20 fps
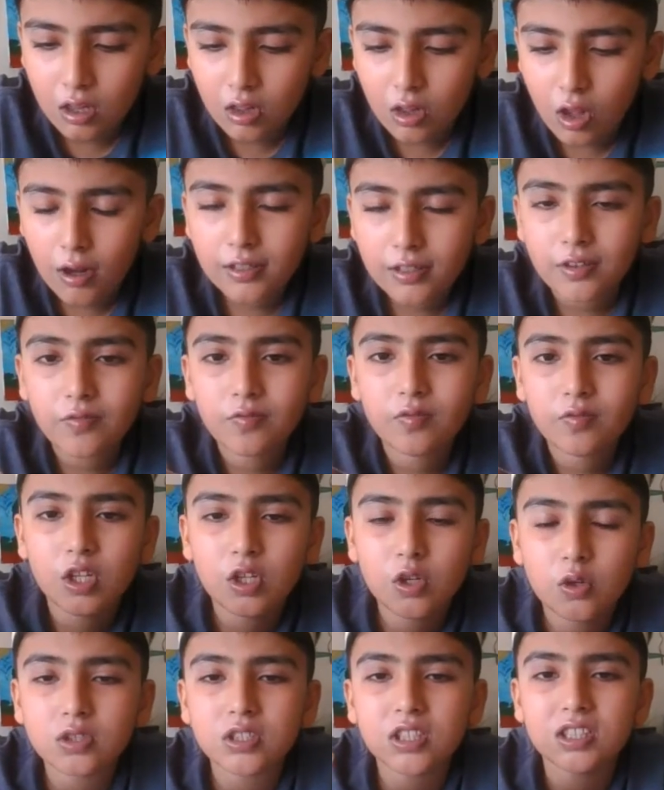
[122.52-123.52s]
A lot of
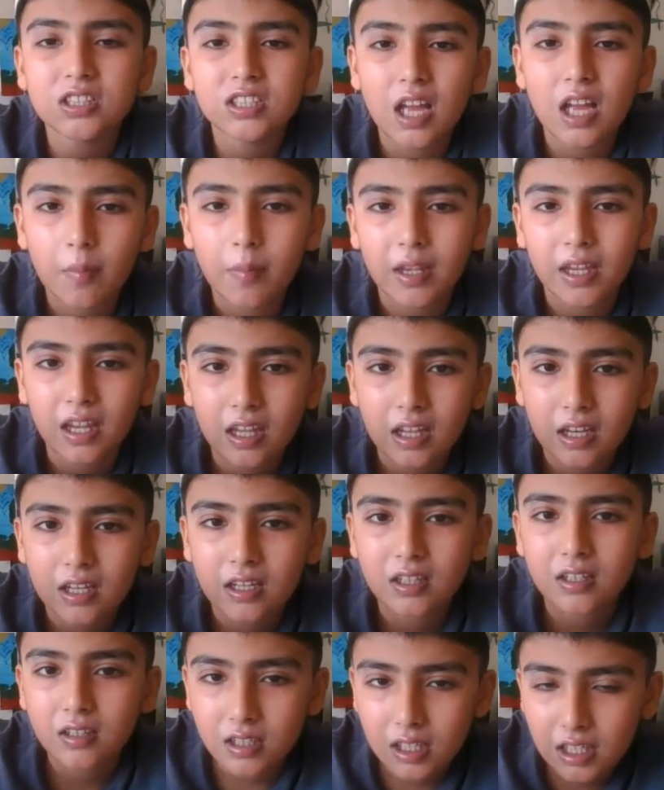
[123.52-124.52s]
news is coming
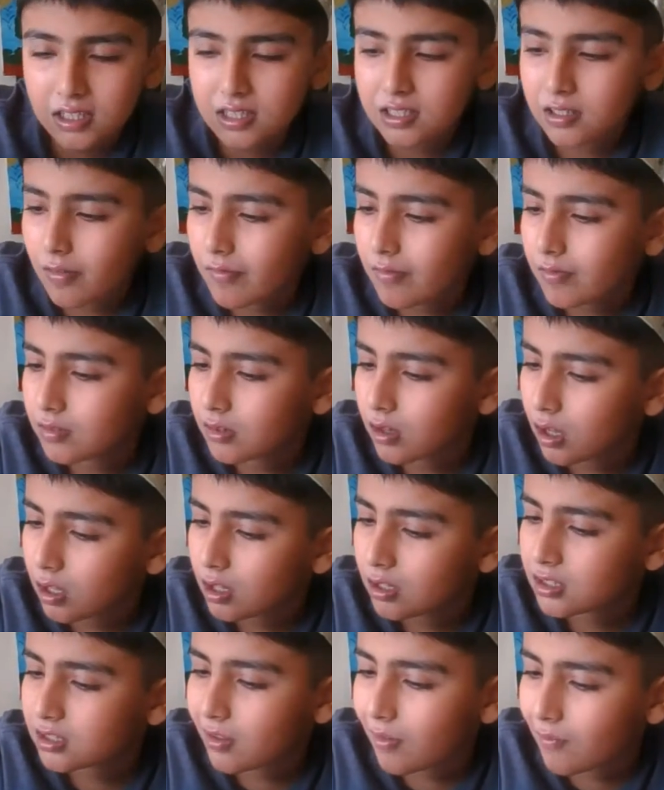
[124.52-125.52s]
in. It's a
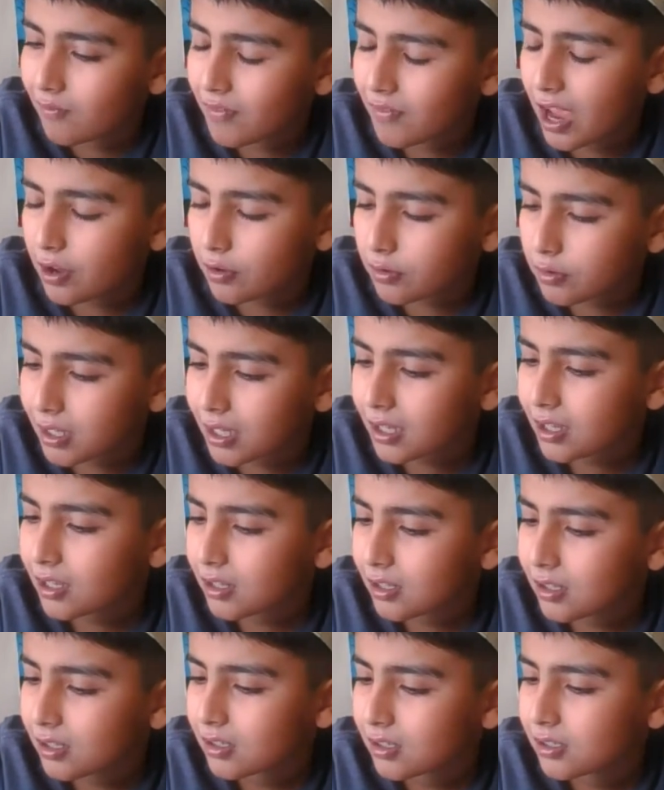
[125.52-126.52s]
very
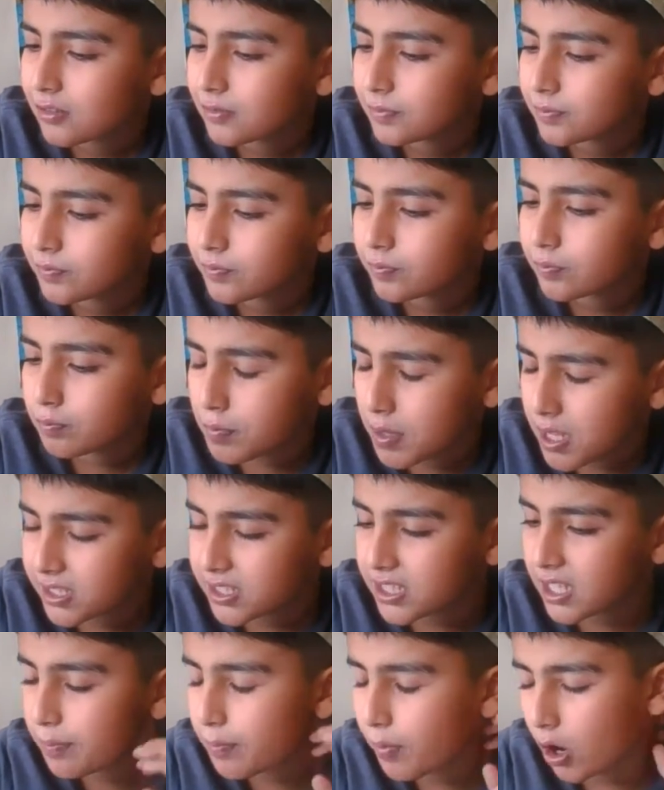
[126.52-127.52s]

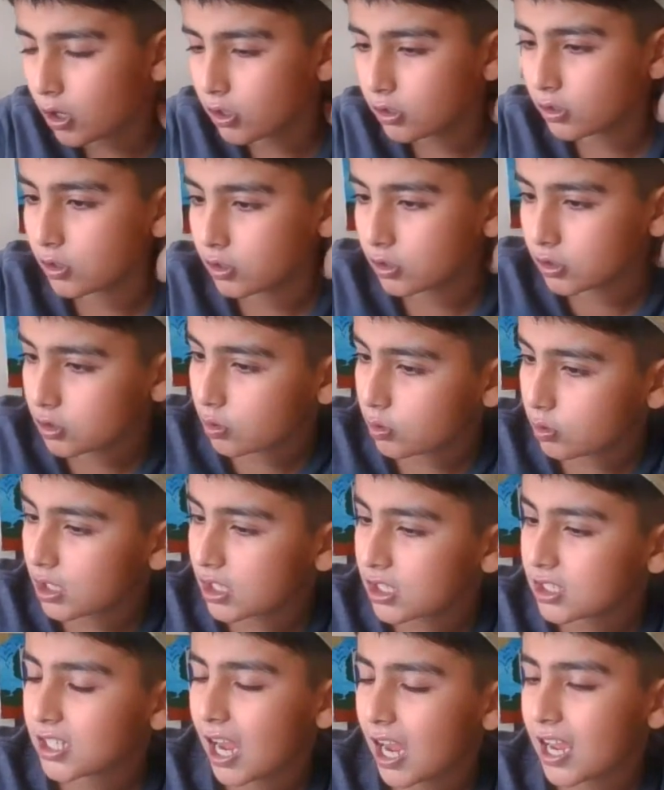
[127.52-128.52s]
busy partner.
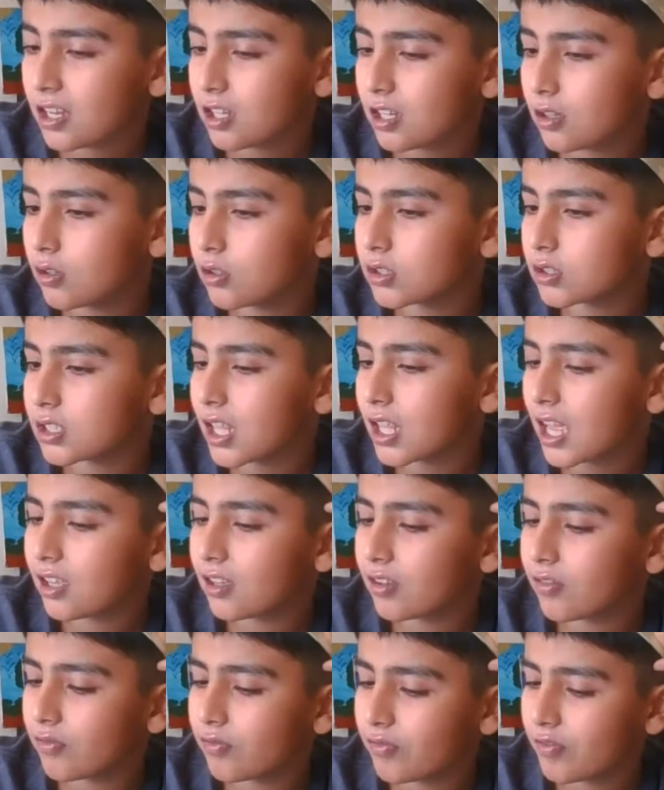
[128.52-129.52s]
So this kind of looks
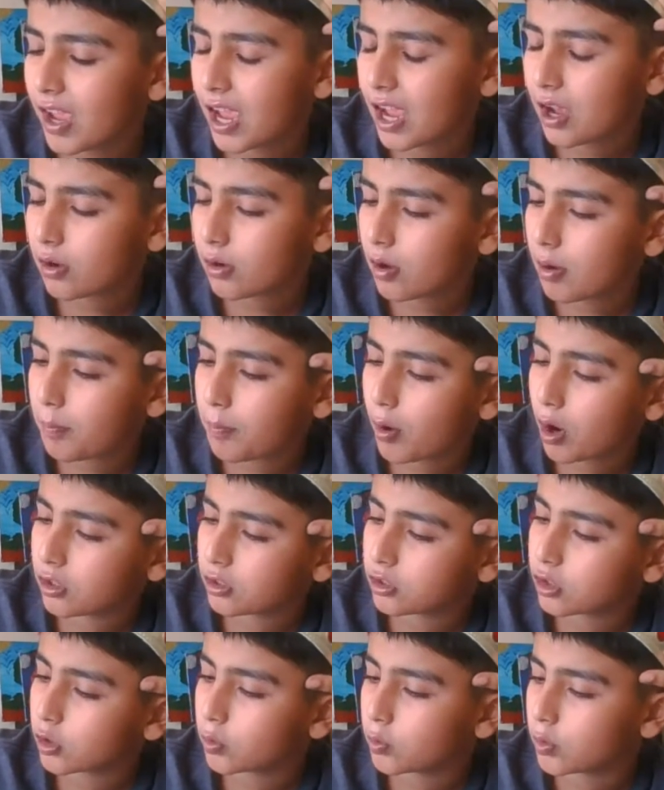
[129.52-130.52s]
like a
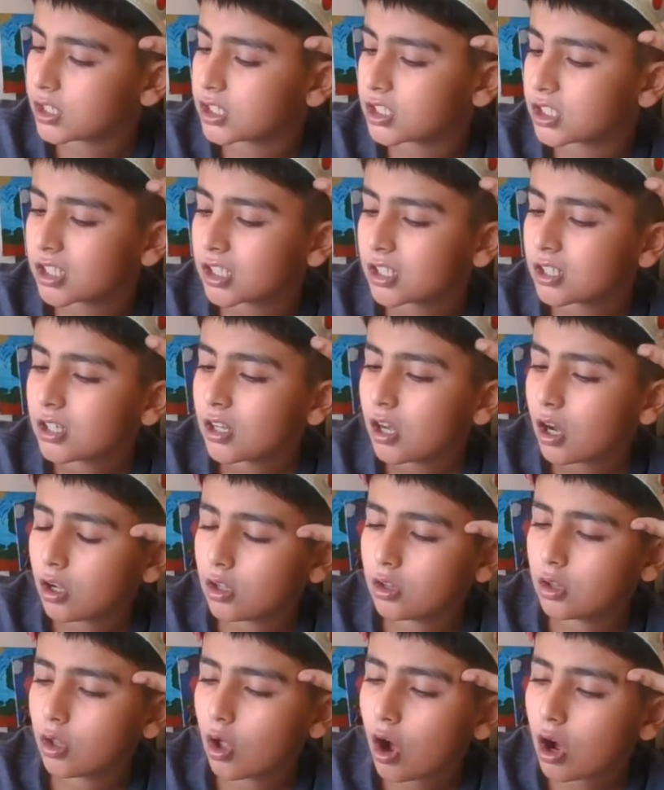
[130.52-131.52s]
partner which
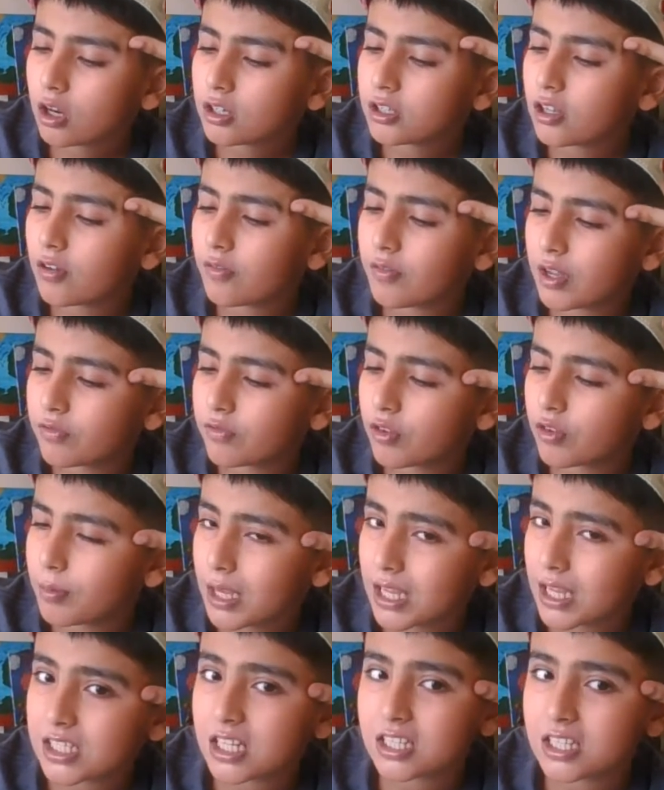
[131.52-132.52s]
a lot of
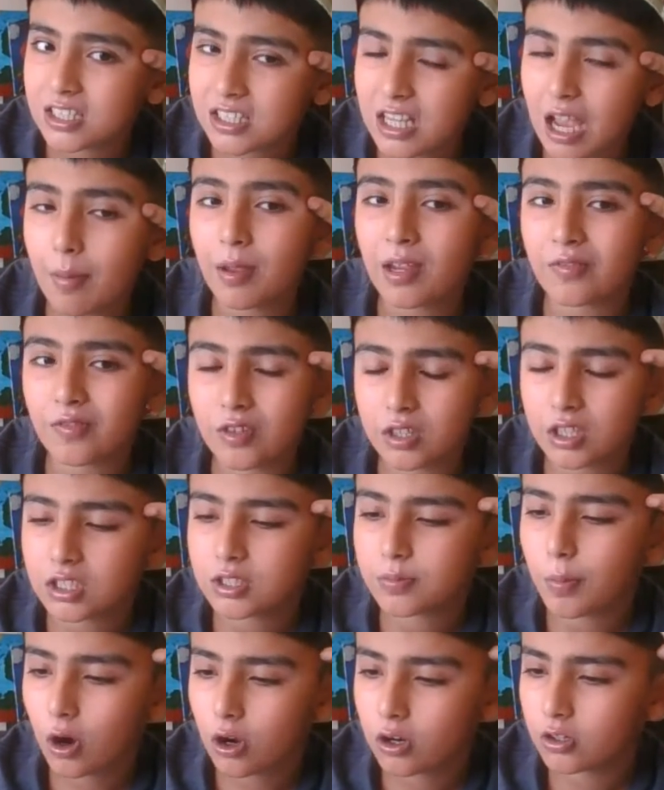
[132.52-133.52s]
information is coming for
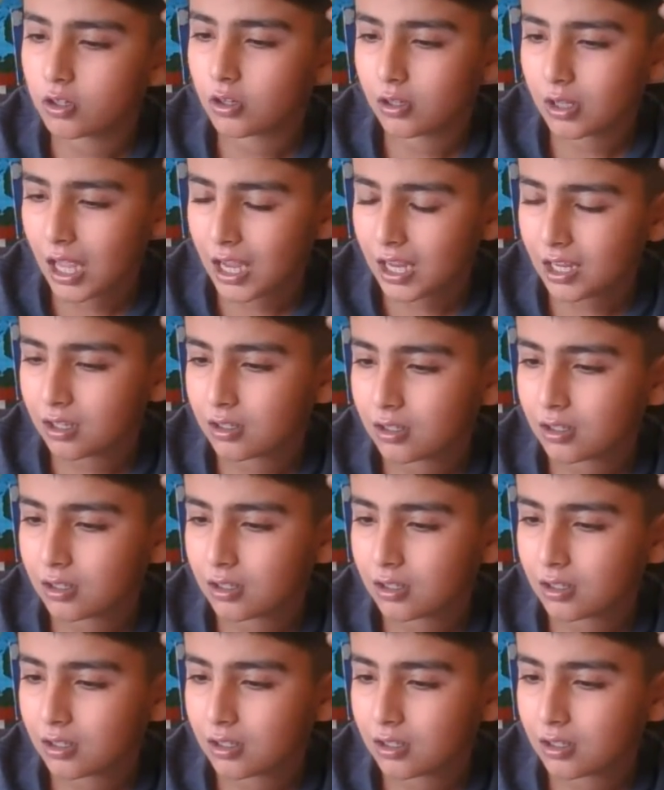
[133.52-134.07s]
this partner.